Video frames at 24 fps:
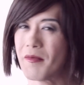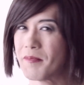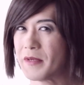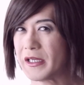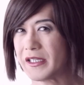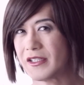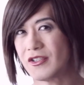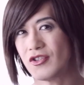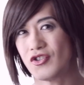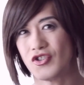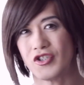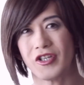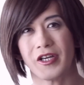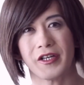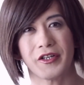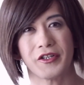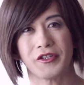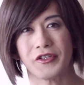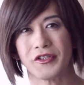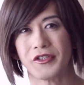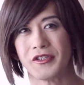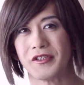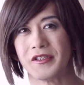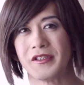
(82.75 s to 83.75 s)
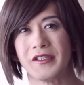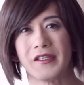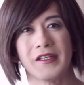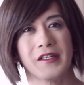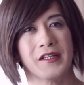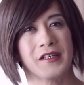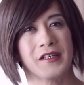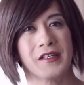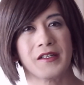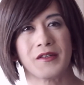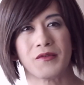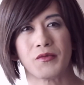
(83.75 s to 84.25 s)
helping each
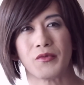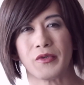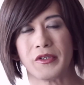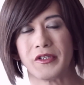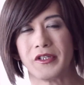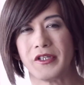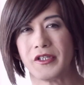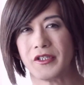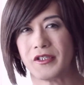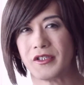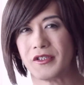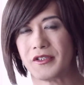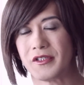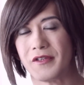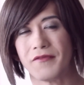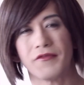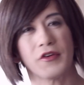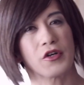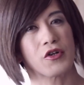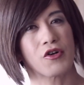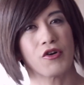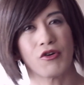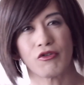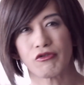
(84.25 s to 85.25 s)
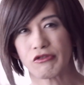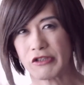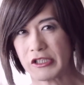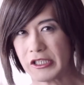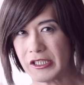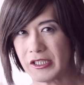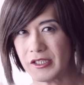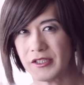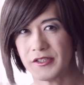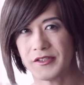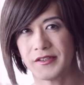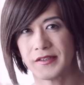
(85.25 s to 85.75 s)
other with their
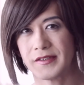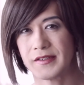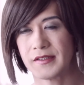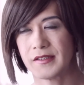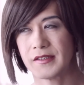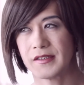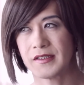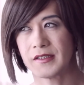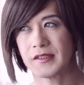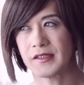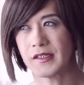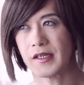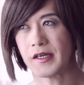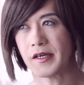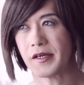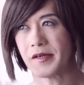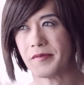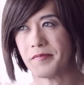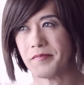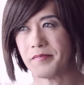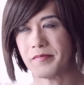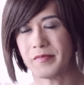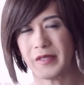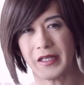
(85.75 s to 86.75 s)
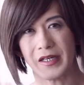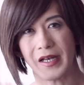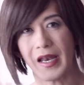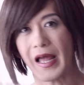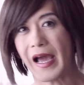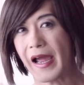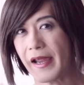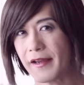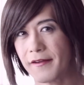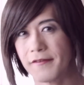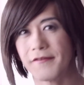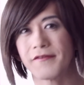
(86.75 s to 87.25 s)
difficulties
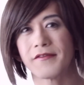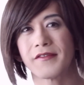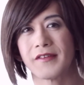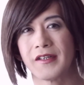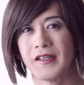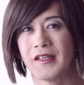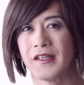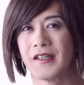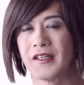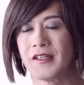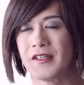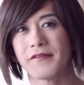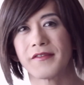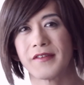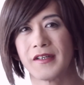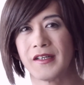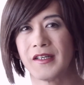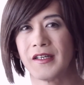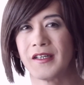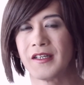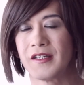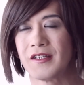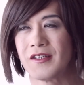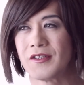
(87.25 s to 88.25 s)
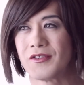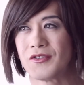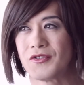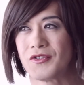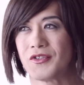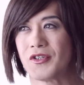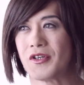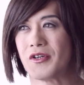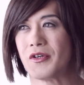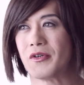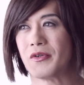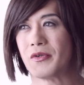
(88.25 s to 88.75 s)
in life.
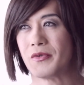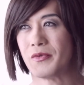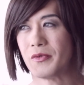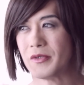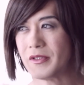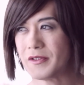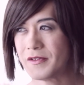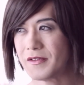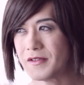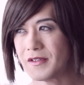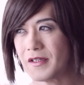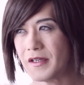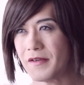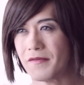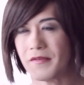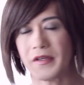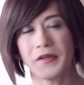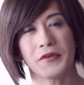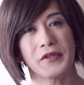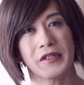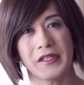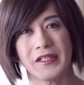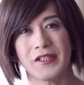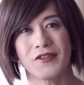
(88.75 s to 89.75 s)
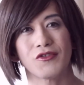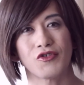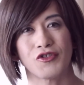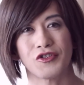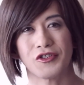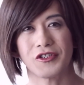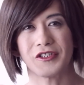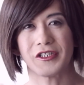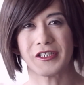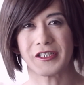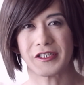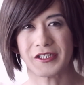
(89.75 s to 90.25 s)
So it's a very
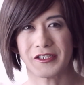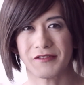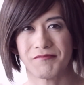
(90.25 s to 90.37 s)
interesting